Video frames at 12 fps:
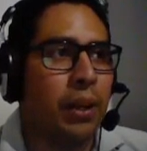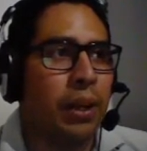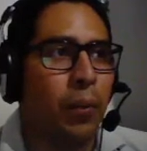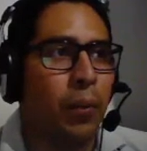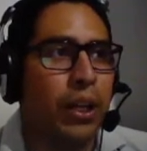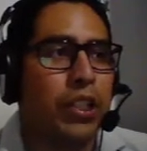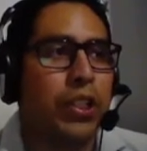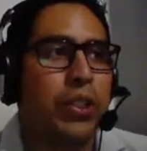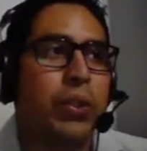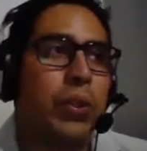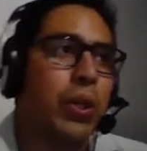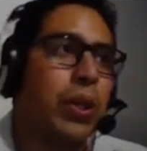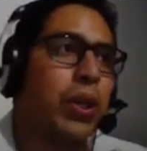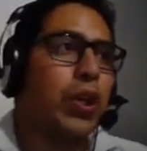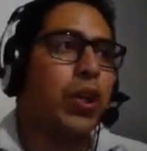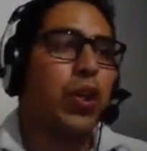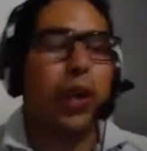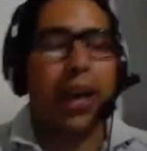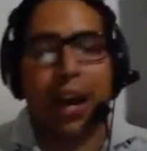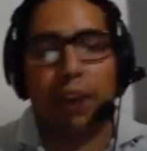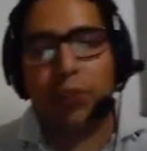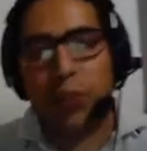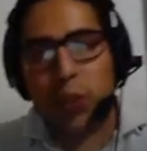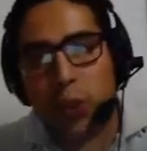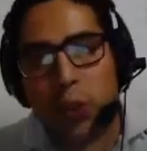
in which you have